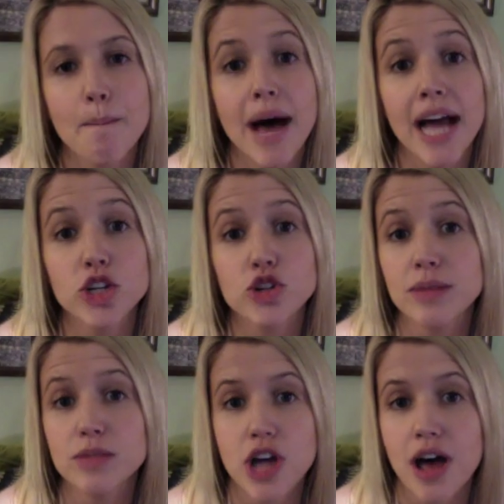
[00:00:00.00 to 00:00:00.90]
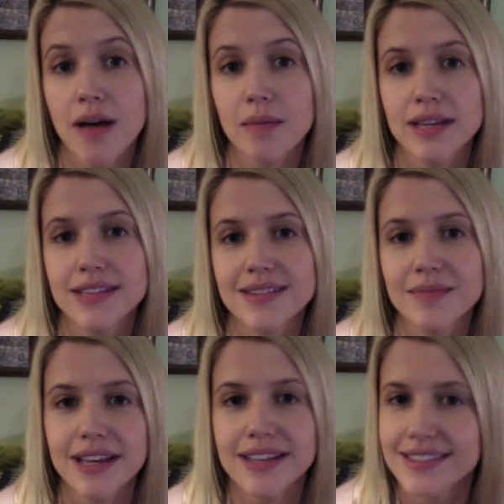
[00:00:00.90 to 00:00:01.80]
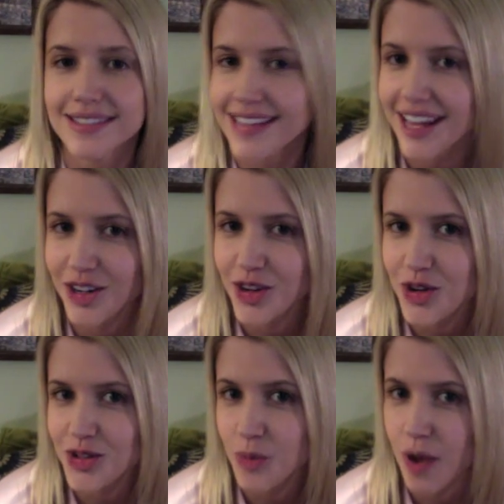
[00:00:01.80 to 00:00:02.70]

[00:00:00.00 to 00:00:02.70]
My dream job is to be a senator's